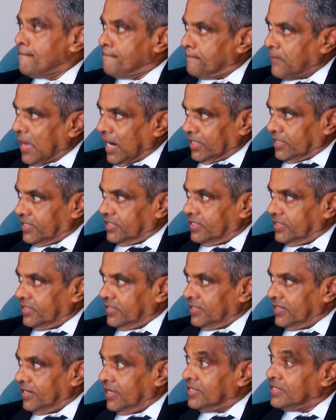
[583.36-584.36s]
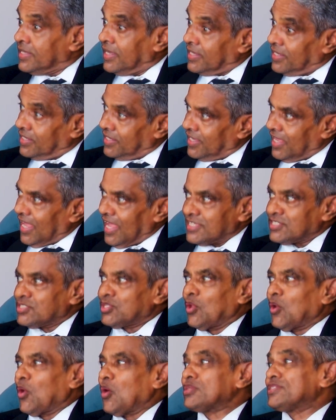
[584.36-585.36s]
But as the
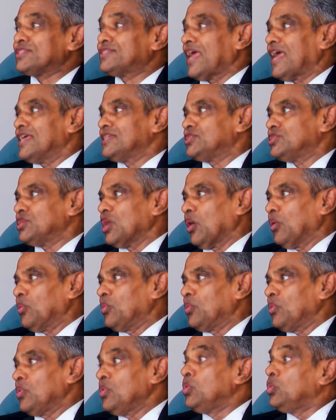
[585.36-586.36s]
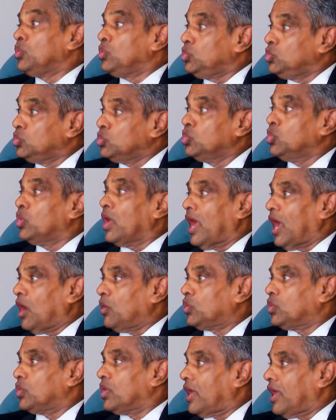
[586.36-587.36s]
law stands now, you
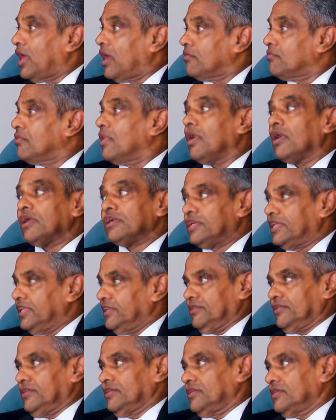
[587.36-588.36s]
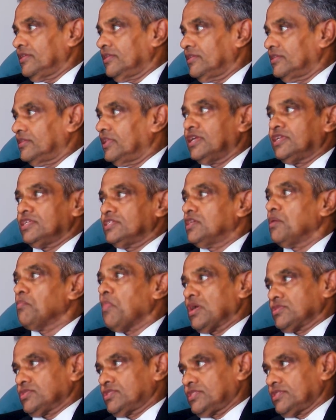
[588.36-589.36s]
have to have a TIN. That is a
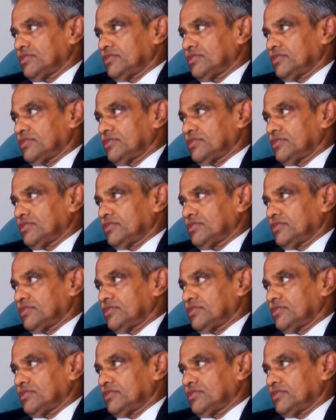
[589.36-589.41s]
must.